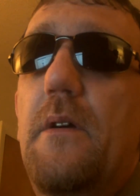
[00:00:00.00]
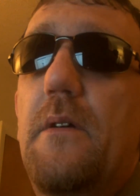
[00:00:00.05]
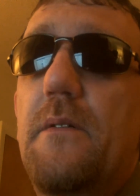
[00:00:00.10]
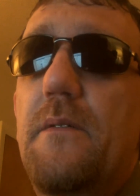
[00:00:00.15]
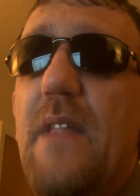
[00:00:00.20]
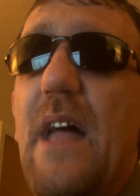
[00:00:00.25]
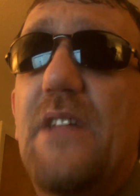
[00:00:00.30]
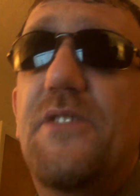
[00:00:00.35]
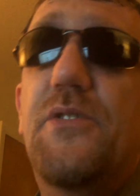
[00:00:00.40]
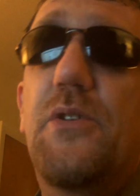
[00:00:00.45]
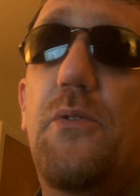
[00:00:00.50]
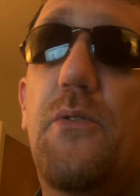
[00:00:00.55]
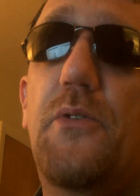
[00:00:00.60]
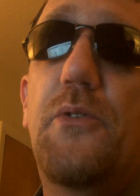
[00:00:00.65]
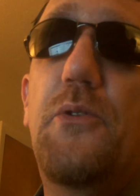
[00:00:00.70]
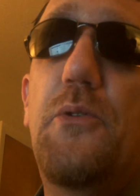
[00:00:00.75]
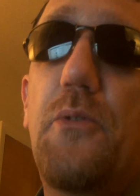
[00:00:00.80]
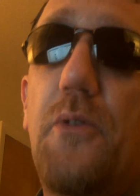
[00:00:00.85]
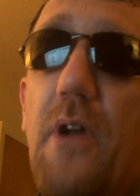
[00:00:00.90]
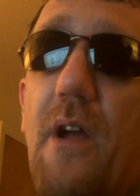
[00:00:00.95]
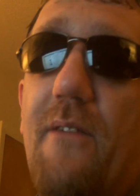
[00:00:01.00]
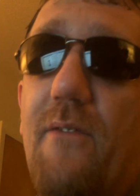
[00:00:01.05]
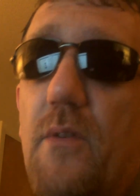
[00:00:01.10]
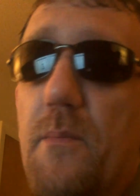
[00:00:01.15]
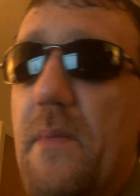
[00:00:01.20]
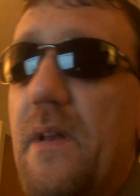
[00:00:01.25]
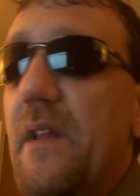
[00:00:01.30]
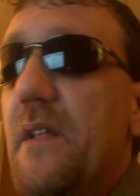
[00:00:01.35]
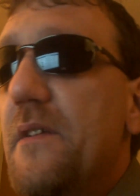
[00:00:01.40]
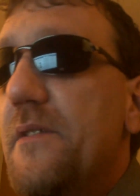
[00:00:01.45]
That's who the new
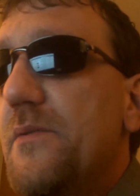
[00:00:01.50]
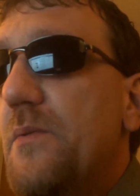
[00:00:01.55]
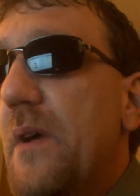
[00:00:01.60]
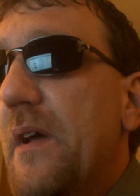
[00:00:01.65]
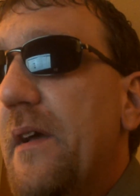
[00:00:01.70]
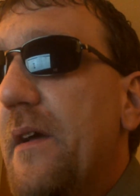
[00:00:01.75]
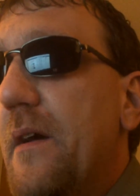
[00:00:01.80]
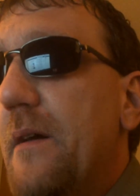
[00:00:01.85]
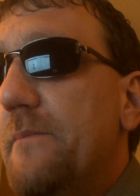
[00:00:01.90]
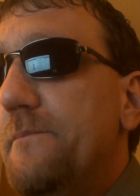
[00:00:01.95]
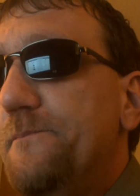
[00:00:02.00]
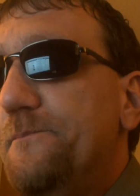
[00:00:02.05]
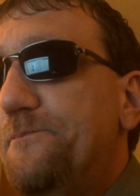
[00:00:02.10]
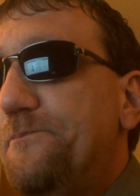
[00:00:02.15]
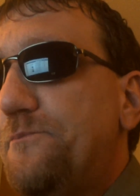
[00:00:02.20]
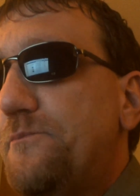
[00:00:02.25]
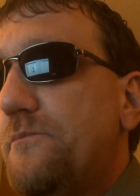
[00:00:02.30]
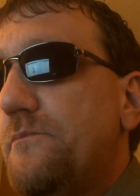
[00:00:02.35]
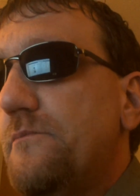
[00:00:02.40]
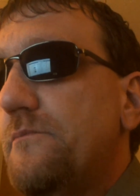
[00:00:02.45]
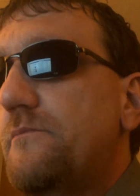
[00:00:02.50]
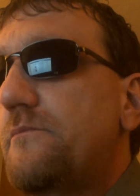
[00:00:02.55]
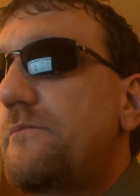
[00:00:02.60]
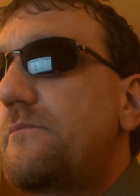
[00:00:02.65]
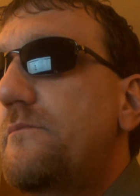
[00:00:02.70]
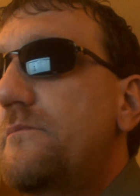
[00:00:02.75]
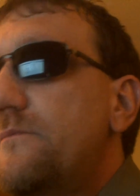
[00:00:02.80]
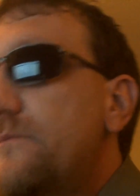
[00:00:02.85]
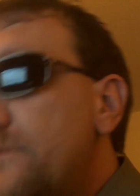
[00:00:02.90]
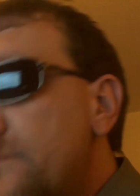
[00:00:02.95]
government is. Wake up.
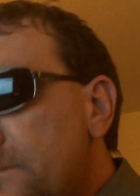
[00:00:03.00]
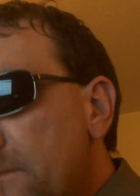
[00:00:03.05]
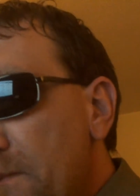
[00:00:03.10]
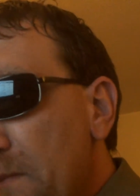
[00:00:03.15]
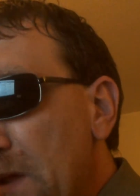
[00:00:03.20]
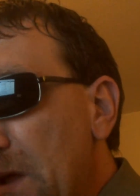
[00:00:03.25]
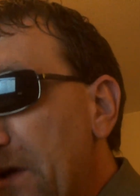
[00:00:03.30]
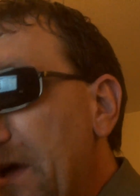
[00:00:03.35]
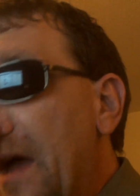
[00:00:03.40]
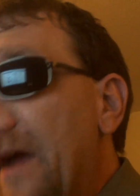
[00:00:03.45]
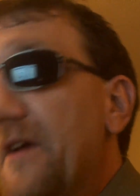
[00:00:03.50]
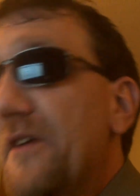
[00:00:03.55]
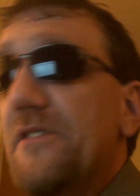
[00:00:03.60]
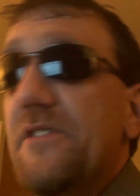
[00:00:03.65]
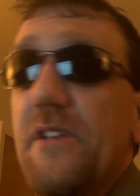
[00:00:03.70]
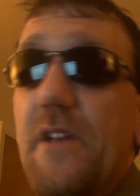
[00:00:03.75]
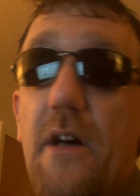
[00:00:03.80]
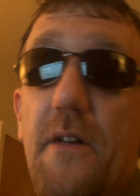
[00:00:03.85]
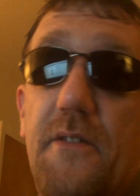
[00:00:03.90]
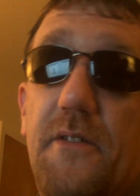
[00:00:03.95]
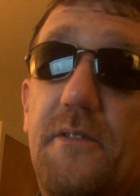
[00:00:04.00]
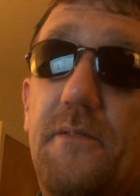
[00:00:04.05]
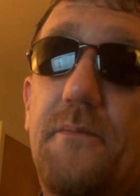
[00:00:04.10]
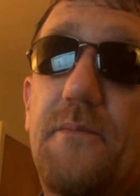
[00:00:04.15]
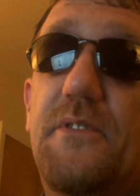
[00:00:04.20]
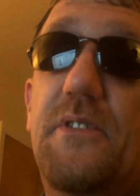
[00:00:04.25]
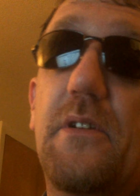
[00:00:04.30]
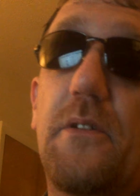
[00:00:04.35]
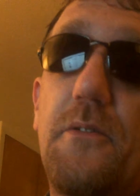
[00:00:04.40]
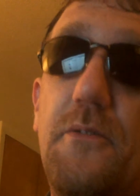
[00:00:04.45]
Okay, here's another
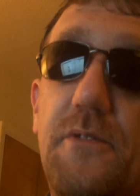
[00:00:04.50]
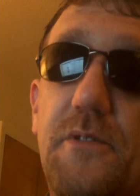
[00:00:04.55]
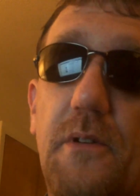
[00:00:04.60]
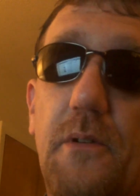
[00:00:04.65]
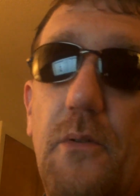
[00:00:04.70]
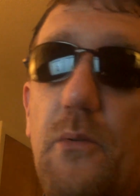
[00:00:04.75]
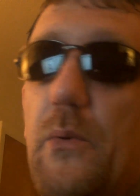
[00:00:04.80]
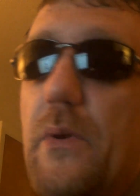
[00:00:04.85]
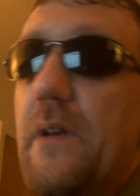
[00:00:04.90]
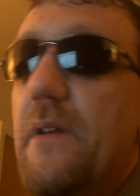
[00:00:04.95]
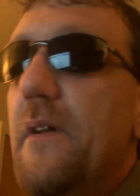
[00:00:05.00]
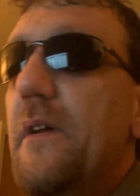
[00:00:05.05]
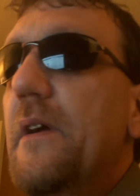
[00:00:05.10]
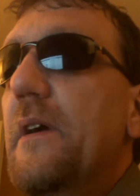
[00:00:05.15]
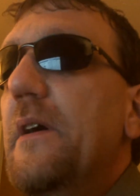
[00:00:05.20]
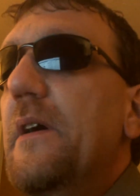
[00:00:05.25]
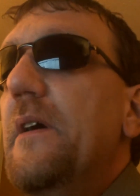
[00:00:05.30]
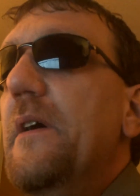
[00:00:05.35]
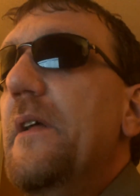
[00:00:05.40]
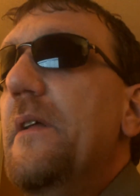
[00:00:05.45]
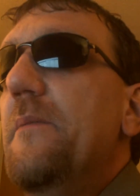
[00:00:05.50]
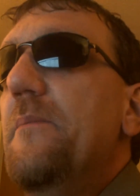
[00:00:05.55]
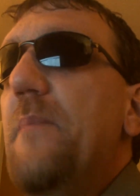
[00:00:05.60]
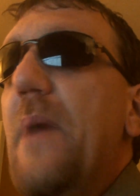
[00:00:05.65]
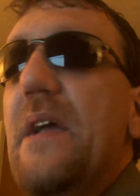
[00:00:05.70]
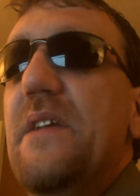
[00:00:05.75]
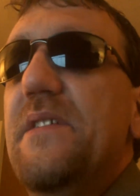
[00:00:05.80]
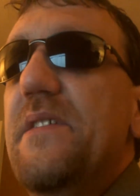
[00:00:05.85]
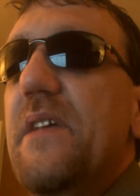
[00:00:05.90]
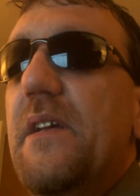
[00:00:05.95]
delusional one.
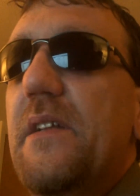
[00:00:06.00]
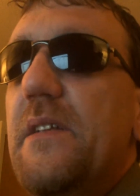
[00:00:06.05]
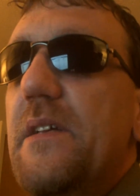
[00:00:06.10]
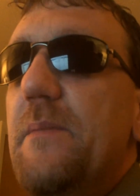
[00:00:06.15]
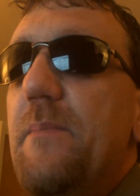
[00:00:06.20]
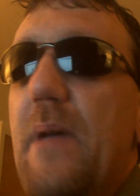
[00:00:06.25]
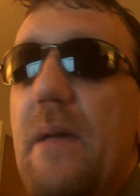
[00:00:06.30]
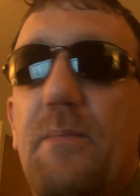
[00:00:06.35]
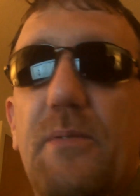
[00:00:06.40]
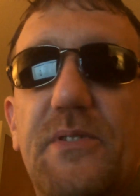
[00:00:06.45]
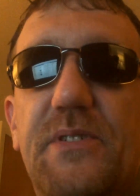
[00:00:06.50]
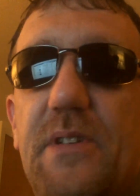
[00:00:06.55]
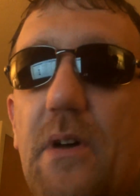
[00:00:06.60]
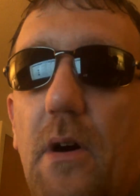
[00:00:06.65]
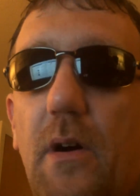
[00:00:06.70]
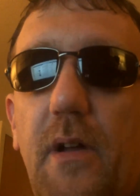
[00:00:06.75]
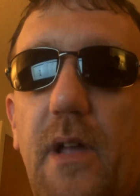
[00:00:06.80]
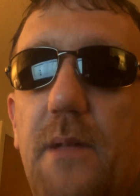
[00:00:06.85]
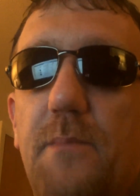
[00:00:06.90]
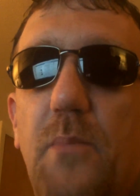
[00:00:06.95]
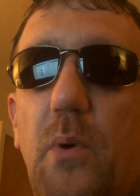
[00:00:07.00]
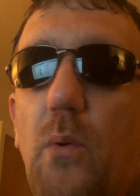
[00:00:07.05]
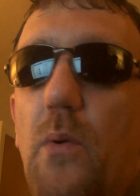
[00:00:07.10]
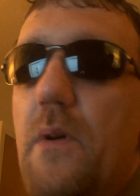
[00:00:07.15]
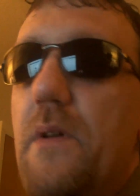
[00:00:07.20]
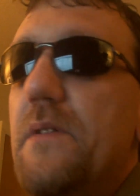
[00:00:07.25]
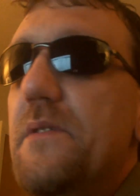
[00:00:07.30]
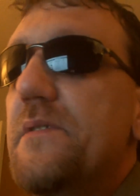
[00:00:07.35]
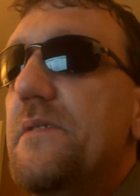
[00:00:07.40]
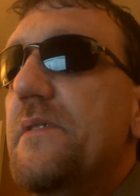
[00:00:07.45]
Basically, people's talking
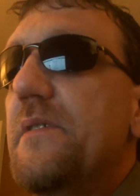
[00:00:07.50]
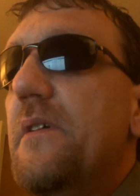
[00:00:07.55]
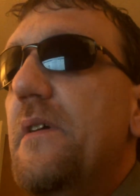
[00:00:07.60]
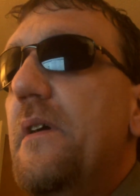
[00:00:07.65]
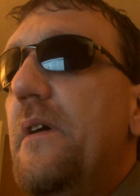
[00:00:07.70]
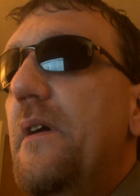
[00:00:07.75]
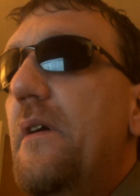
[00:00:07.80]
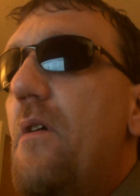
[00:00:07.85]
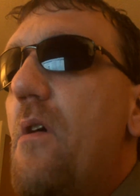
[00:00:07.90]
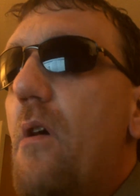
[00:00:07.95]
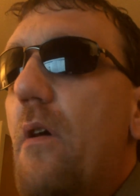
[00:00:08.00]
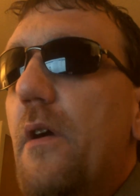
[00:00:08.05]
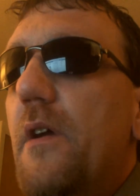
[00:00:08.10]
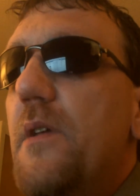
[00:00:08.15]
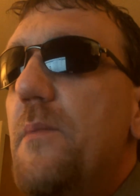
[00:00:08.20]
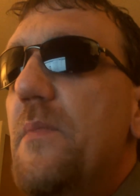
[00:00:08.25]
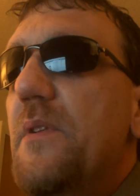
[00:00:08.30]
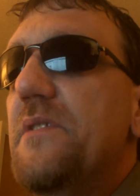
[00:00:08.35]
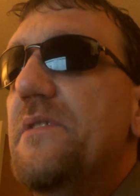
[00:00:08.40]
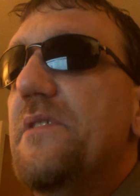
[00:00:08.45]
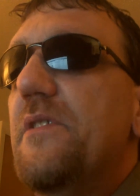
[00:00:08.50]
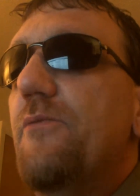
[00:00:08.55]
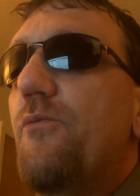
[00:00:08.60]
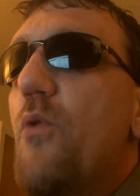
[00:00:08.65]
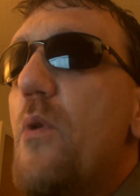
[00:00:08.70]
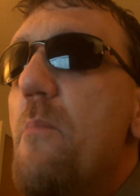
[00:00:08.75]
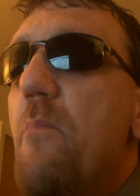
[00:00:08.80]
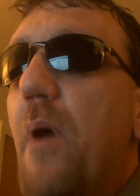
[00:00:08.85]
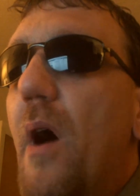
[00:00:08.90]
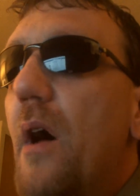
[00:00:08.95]
points, arguments, and
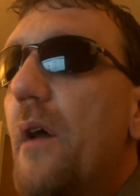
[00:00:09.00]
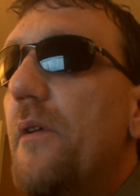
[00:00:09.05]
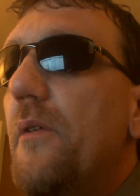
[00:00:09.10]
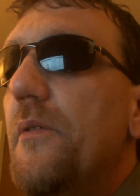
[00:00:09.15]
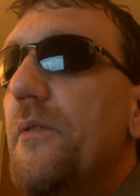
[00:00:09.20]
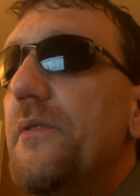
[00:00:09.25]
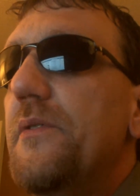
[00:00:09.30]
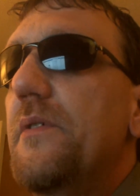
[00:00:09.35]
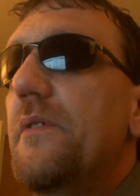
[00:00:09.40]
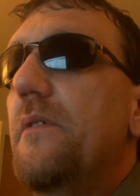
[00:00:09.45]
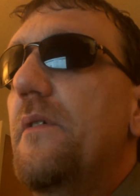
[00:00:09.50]
rebuttals